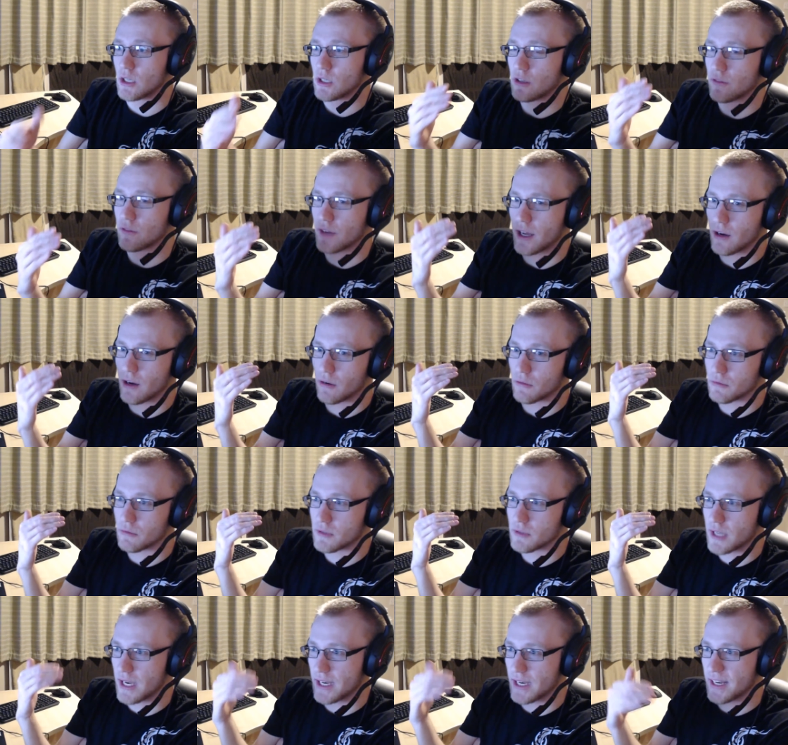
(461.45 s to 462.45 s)
you've
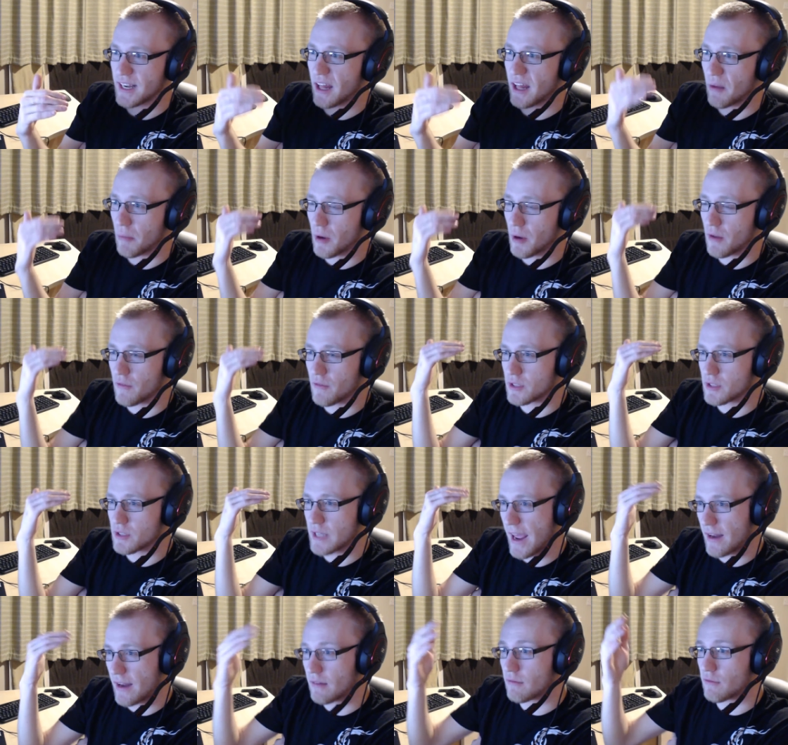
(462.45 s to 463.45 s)
now taken up another
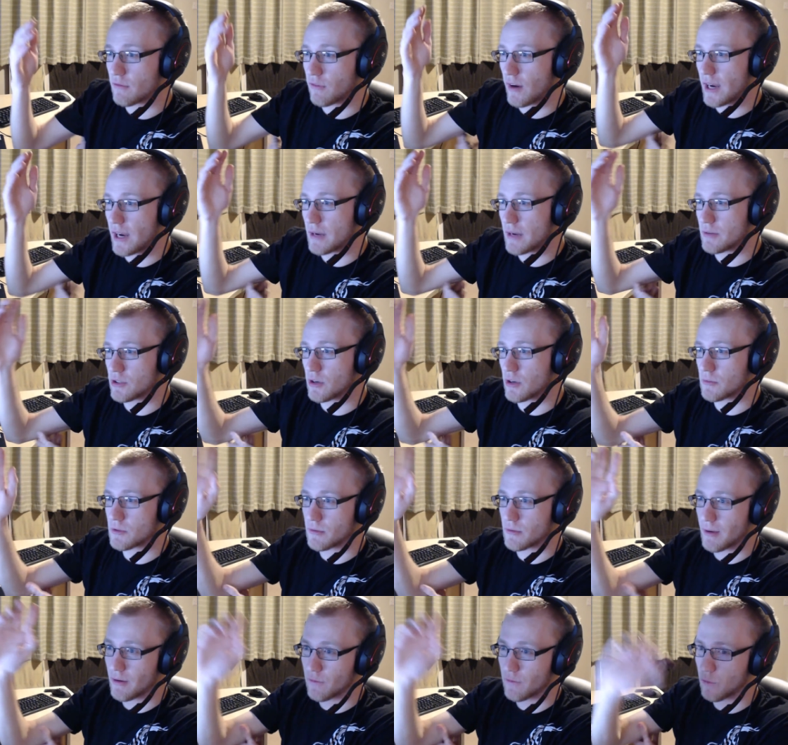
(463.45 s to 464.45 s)
10 frames, you're up
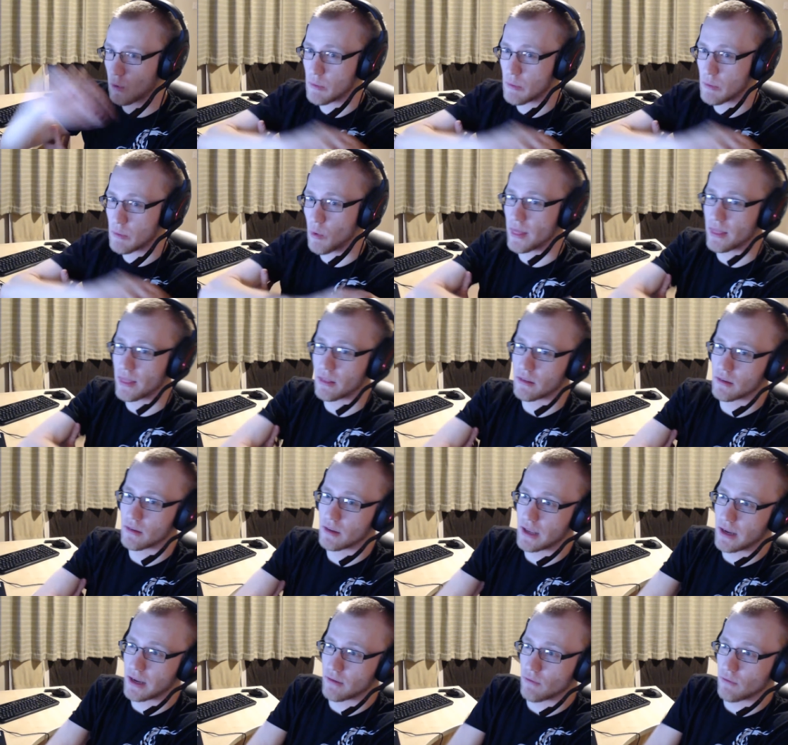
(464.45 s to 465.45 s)
to about 41,
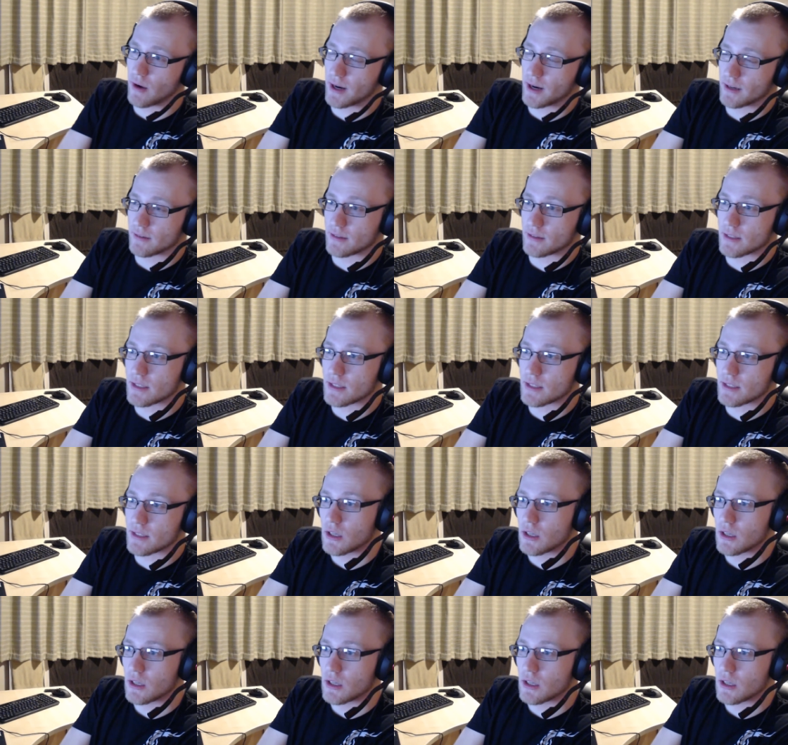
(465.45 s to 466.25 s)
it reckons.